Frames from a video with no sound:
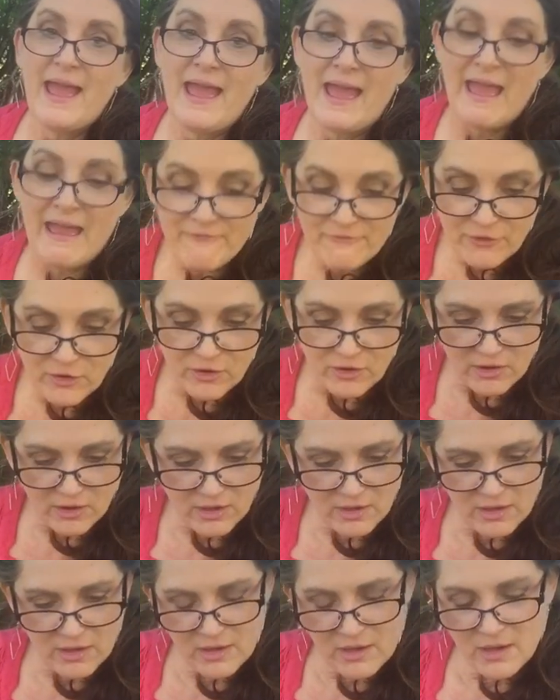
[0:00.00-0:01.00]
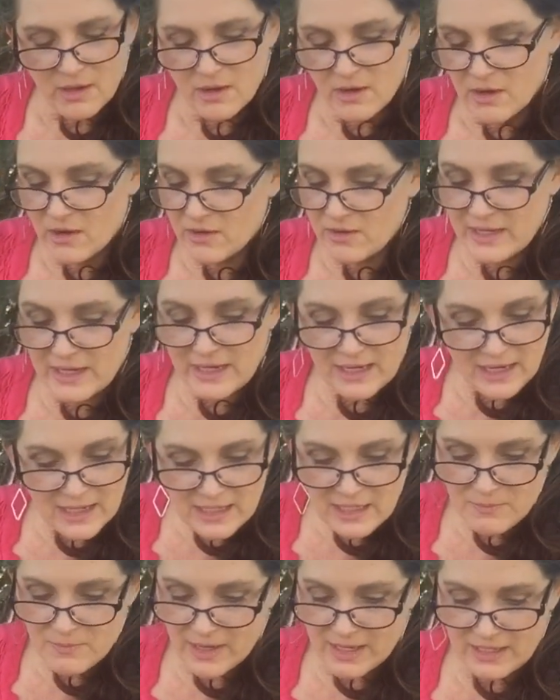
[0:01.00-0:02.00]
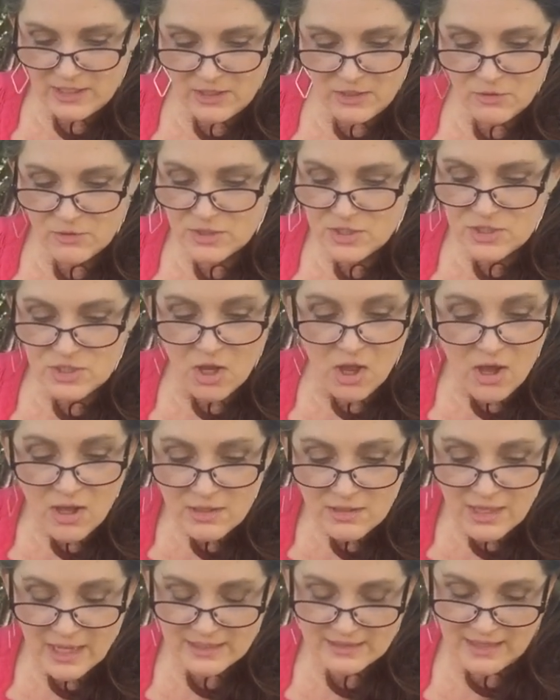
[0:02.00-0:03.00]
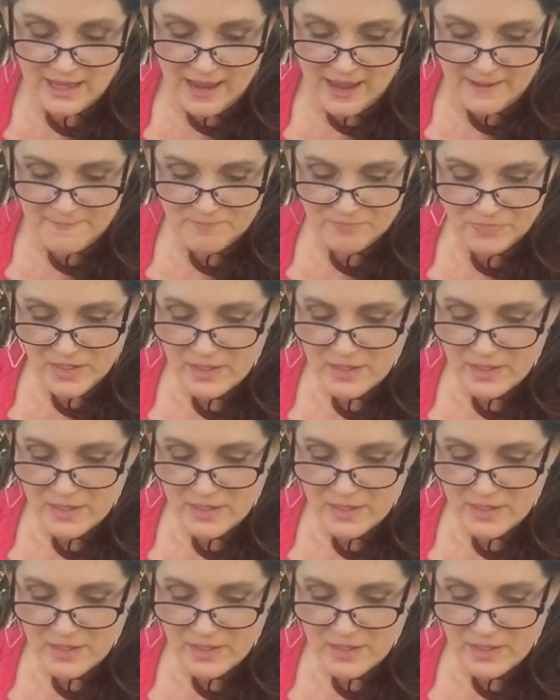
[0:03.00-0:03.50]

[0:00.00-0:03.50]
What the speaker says: ever heard anybody who could talk like that.